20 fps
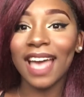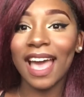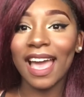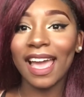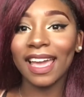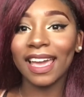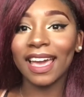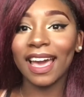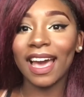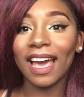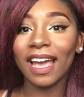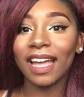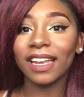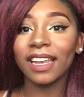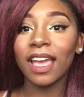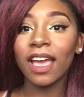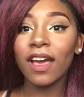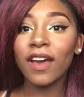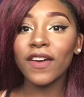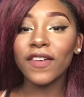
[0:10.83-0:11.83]
I got
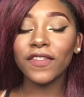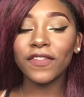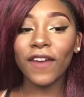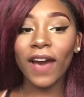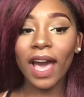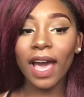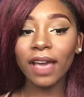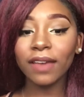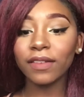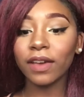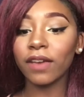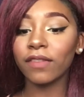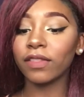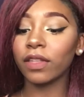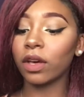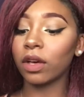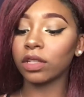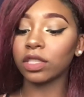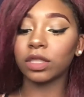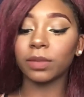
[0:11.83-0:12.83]
five of
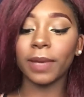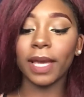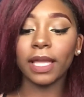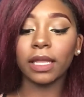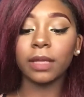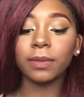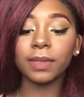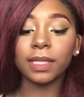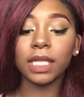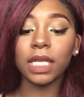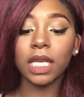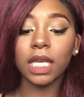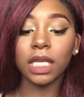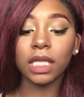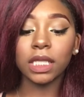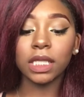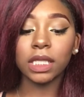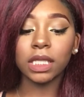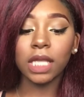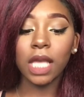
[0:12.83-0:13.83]
the Ultra Matte
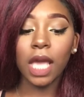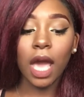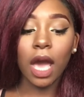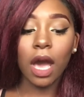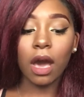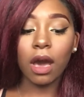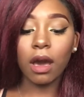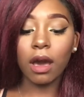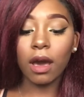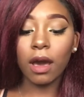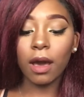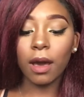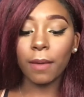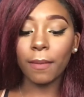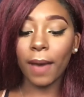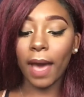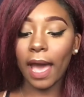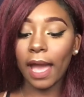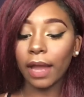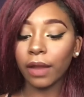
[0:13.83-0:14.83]
lipsticks,
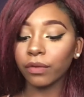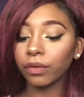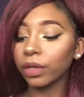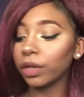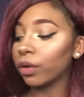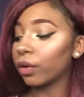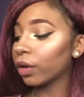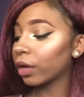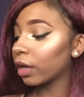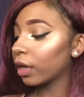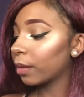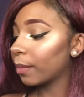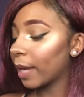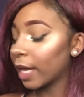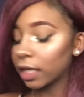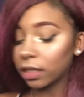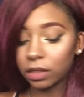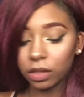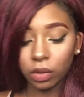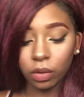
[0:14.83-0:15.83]
um, I reordered
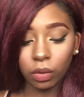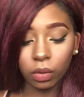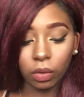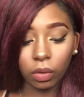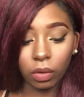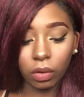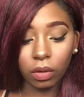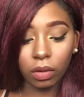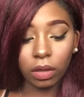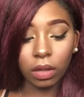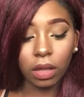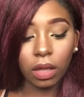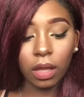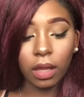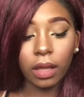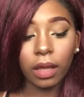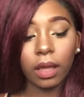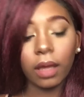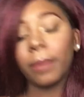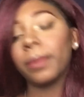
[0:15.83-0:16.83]
my Tulle
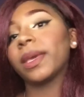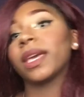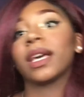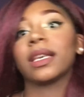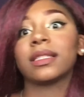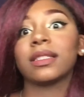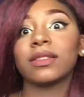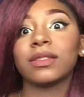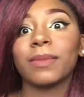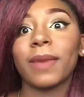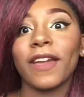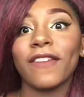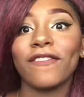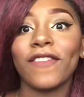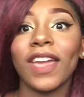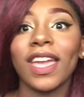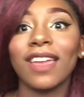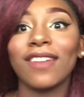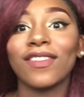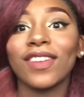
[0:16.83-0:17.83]
because it's my
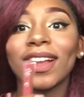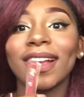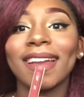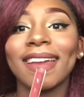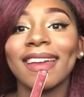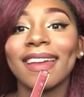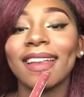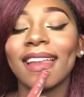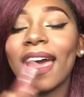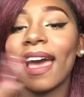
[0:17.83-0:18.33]
favorite.